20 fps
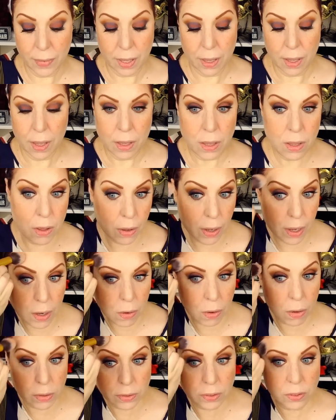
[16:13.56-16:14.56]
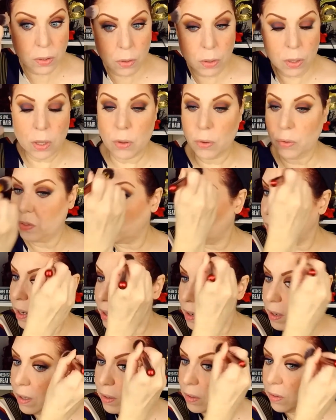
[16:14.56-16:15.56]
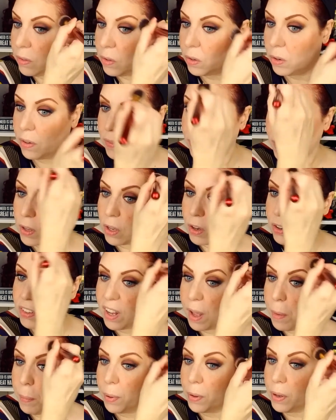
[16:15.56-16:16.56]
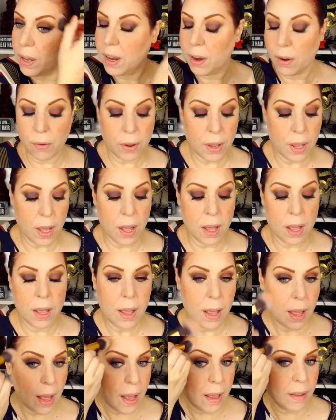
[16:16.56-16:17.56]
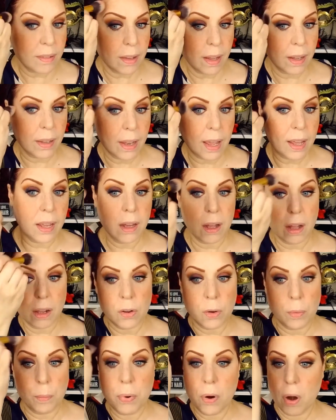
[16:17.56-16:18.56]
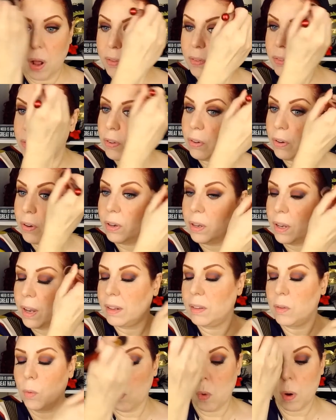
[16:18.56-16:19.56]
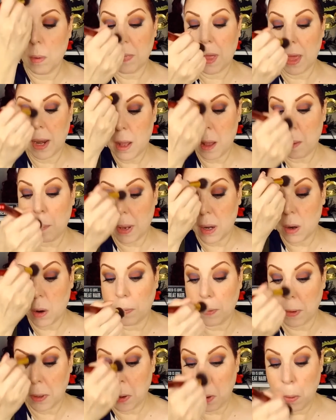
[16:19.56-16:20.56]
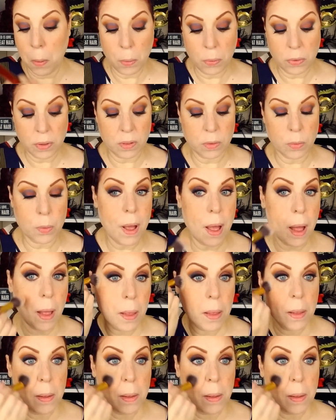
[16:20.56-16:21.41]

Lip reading: You can also use it sort of on your temple area as a light colored bronzer, like to warm that up, and on the nose as well.